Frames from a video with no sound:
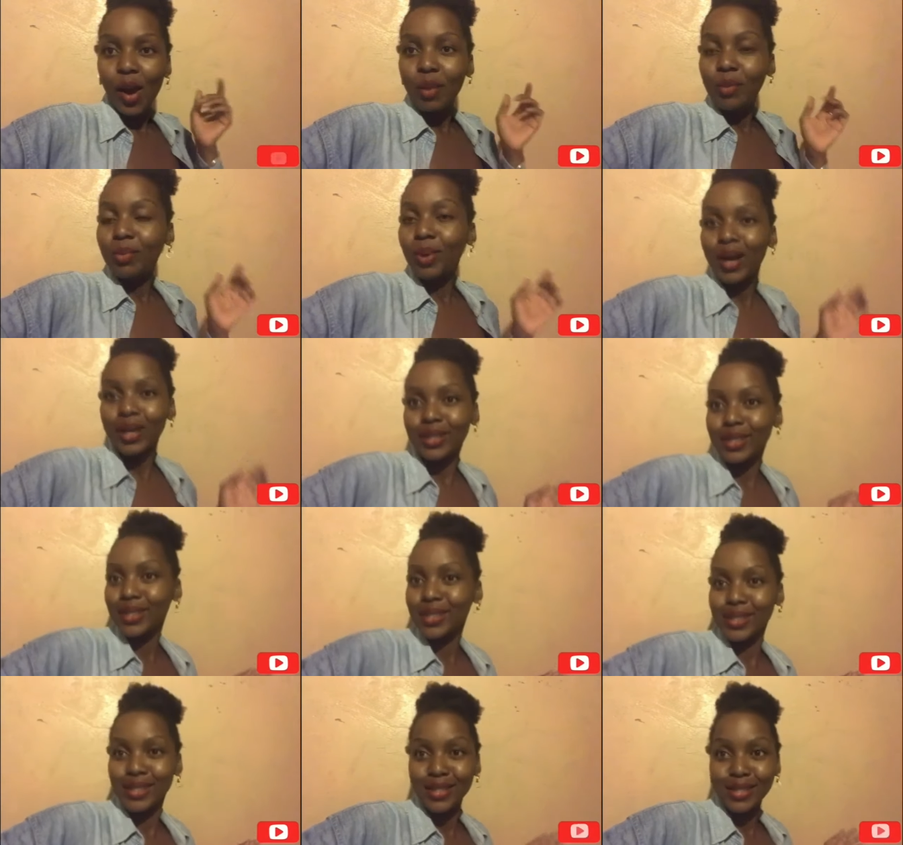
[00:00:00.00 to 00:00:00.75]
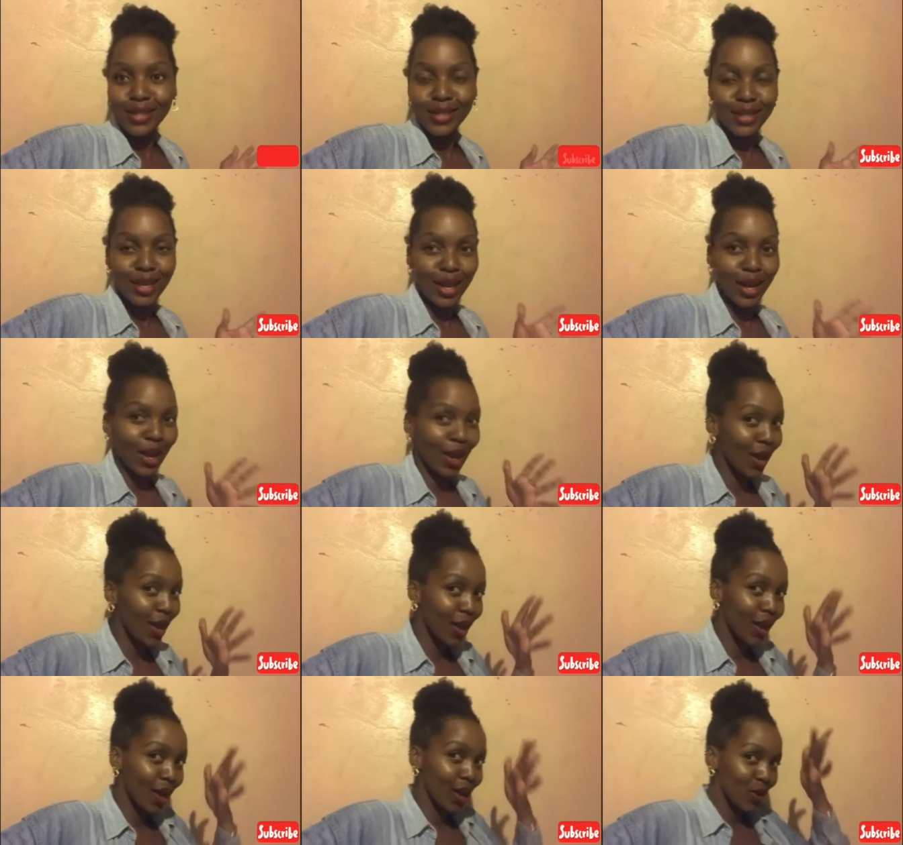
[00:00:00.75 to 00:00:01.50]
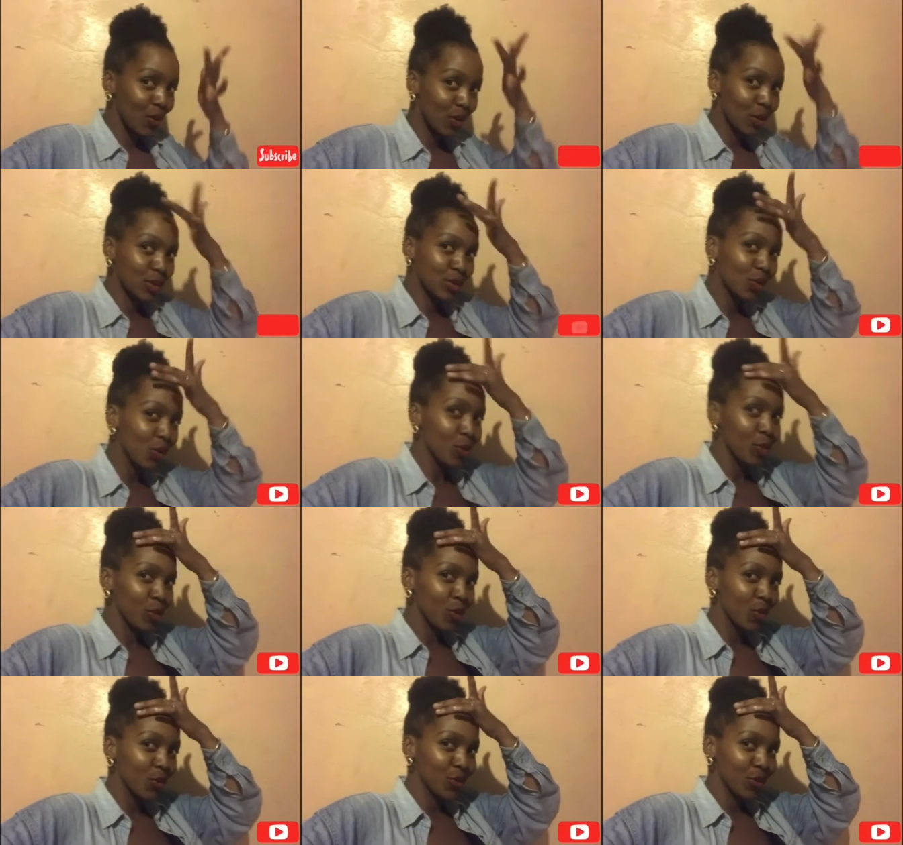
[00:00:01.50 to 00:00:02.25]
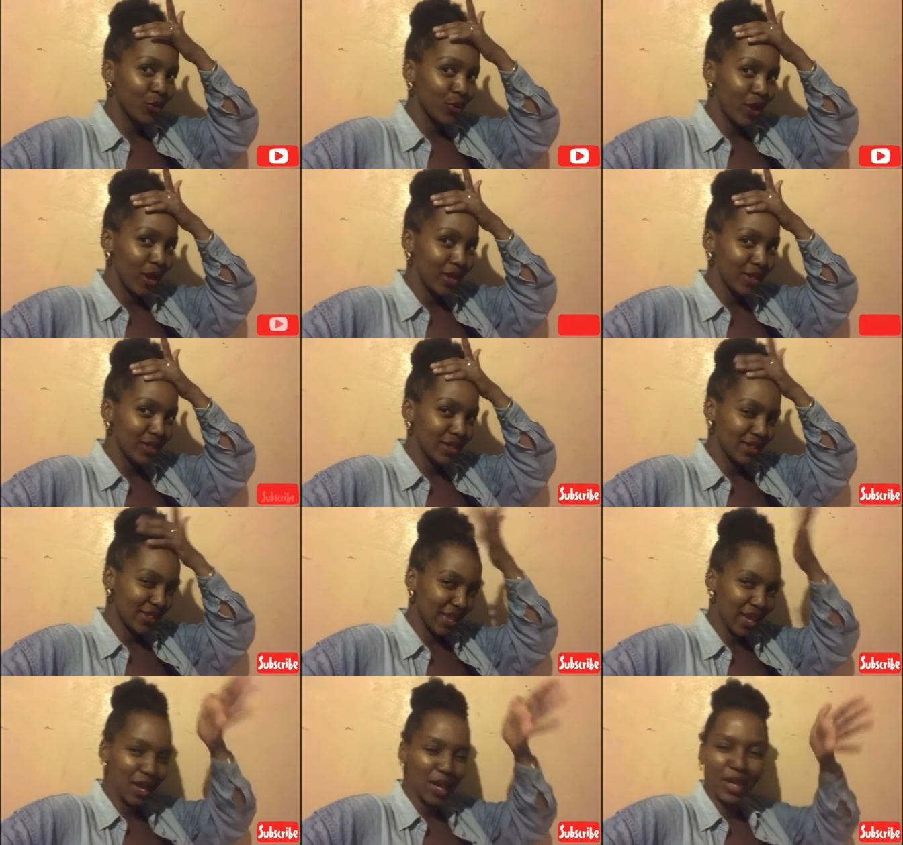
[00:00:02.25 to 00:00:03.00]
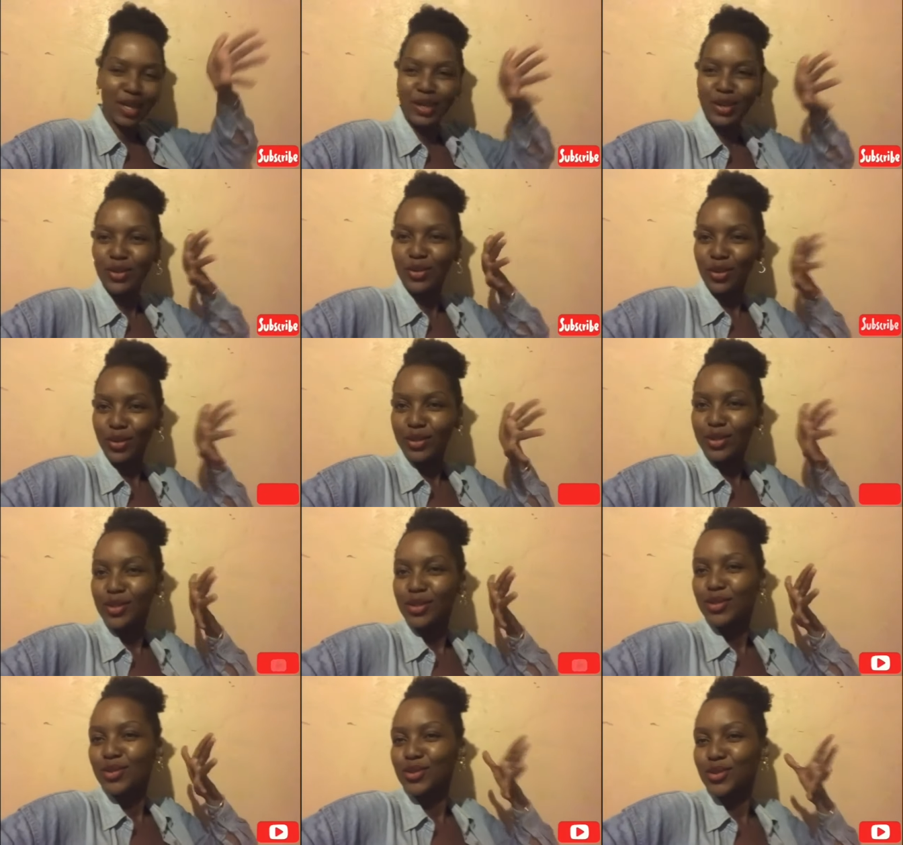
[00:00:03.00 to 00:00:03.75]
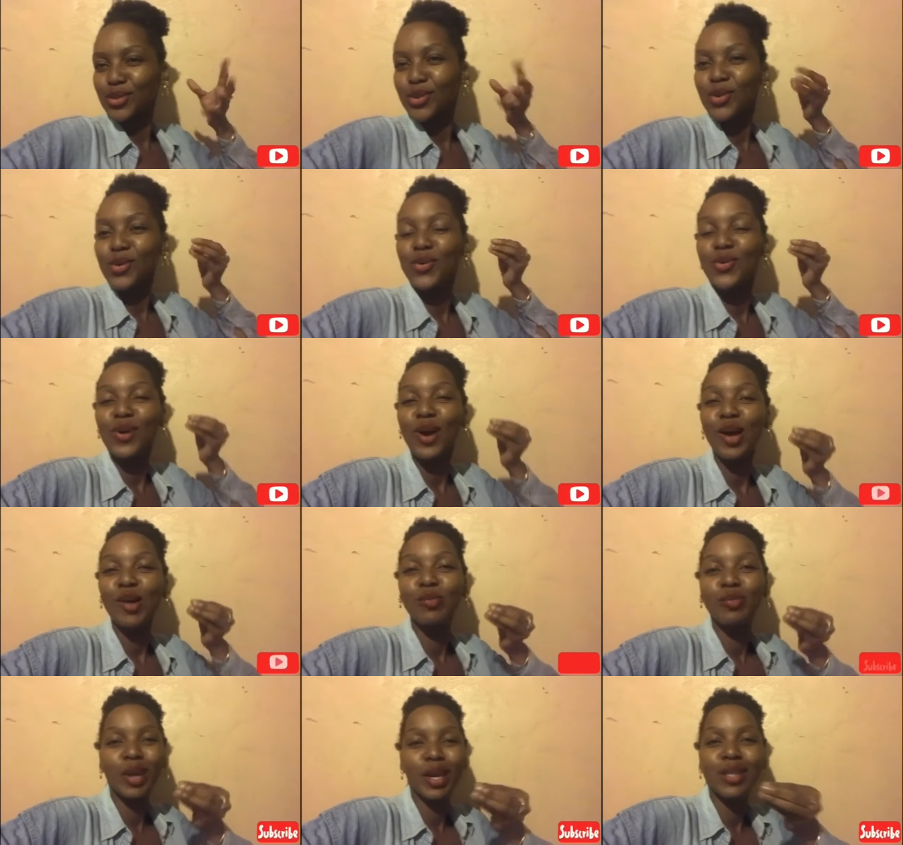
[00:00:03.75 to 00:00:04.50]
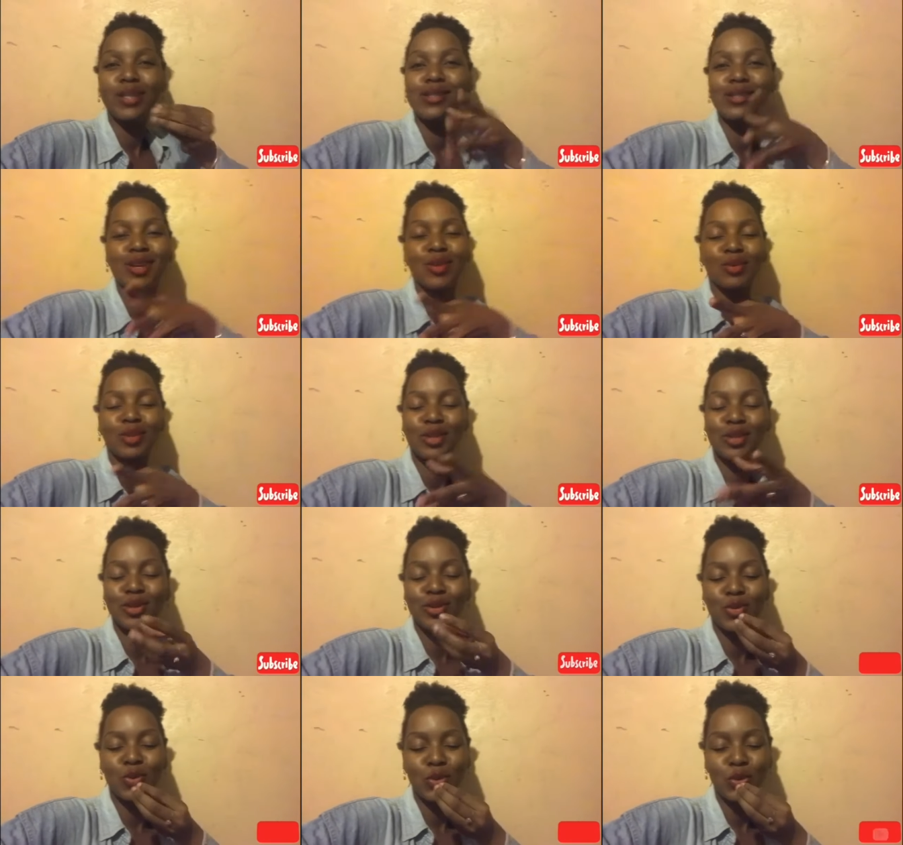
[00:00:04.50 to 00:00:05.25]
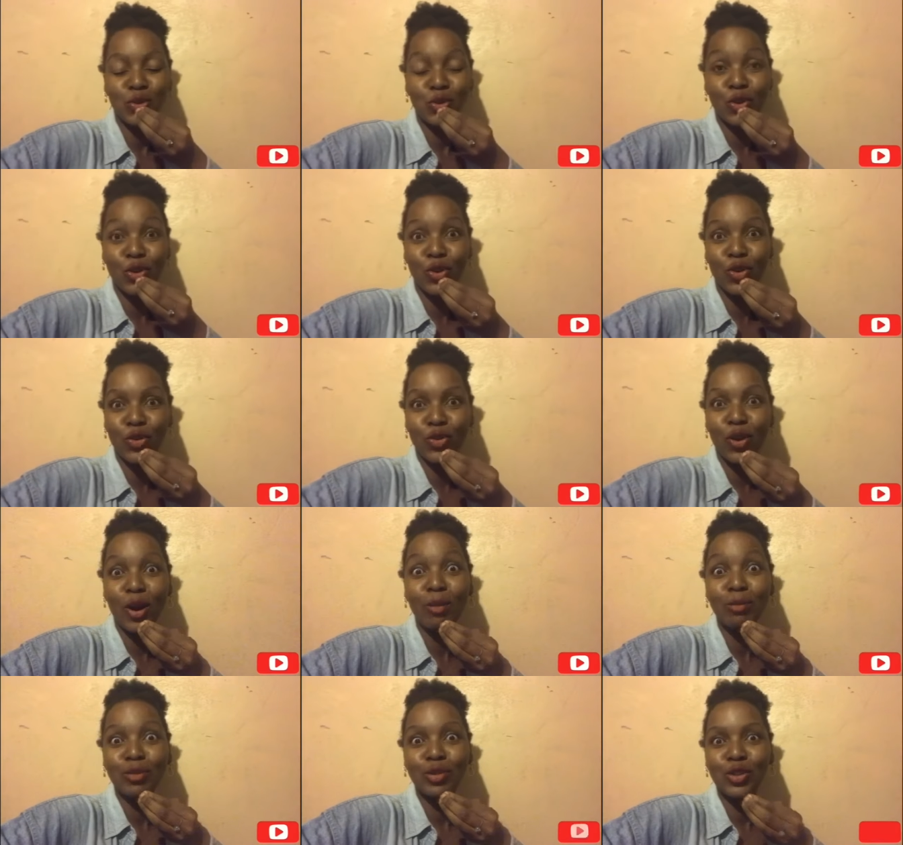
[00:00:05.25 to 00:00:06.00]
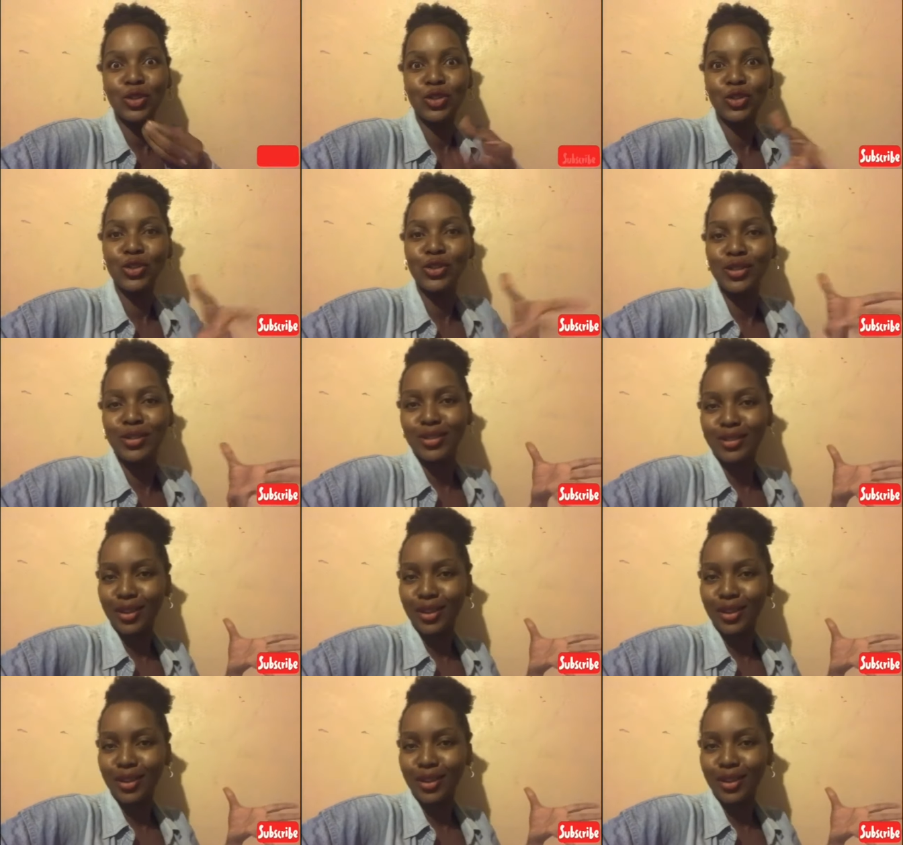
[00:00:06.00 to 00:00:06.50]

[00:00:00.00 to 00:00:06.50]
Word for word: But I was so beautiful, right? I looked so amazing. I was so scrumptious.